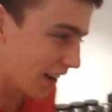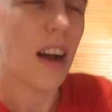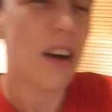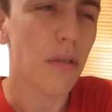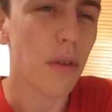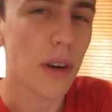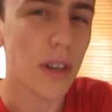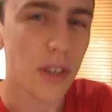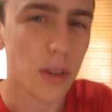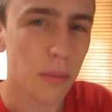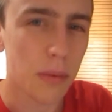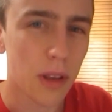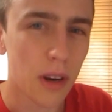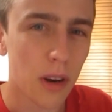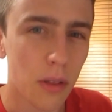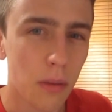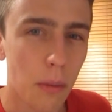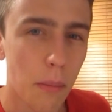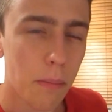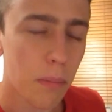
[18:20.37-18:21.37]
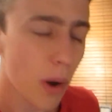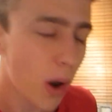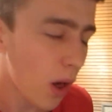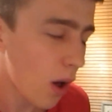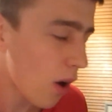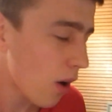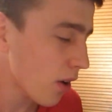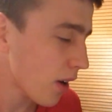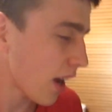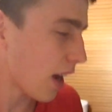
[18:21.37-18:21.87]
I'll write something on the
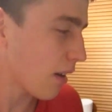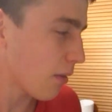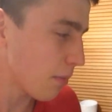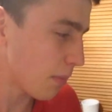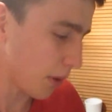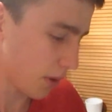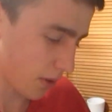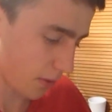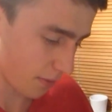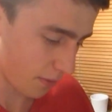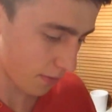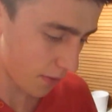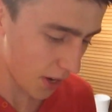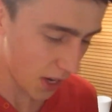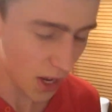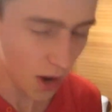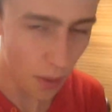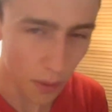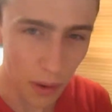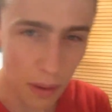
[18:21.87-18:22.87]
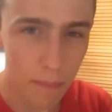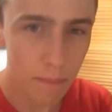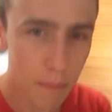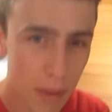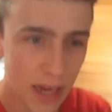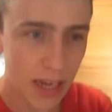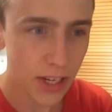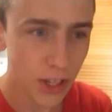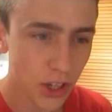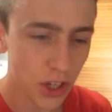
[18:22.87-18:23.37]
blog, I'll put a video on the
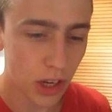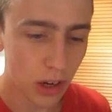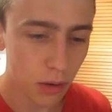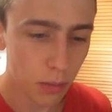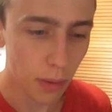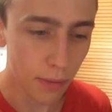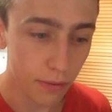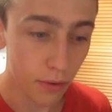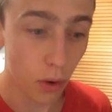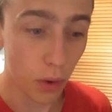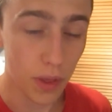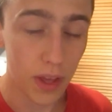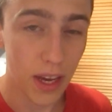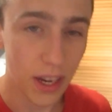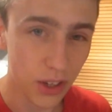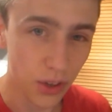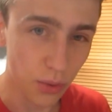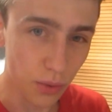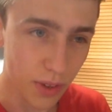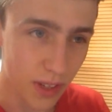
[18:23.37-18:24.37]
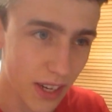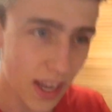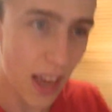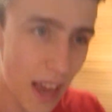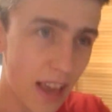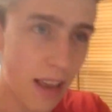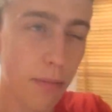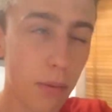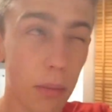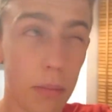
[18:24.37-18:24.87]
main channel before the actual
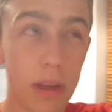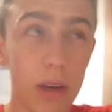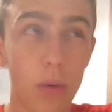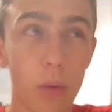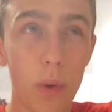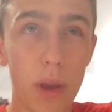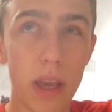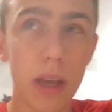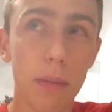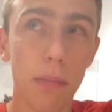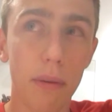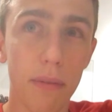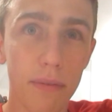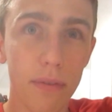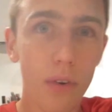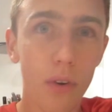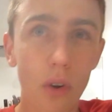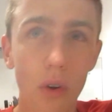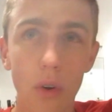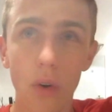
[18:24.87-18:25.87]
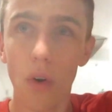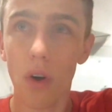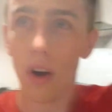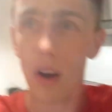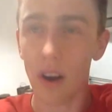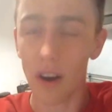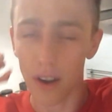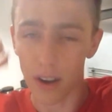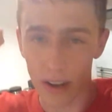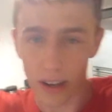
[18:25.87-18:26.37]
day, probably a week before.
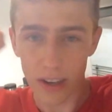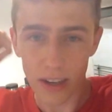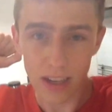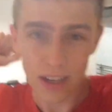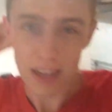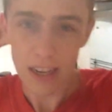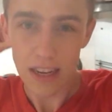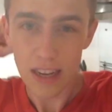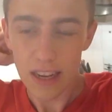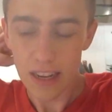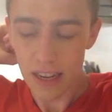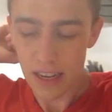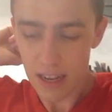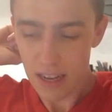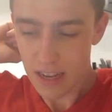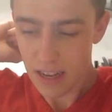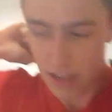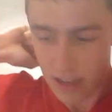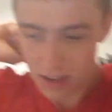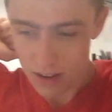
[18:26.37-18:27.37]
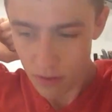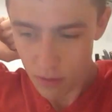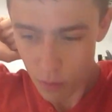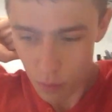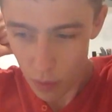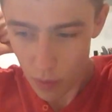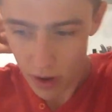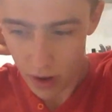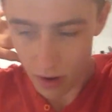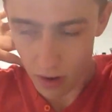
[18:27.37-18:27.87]
Oh,
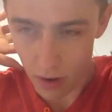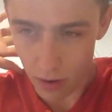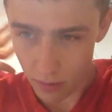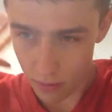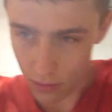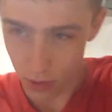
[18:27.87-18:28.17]
we are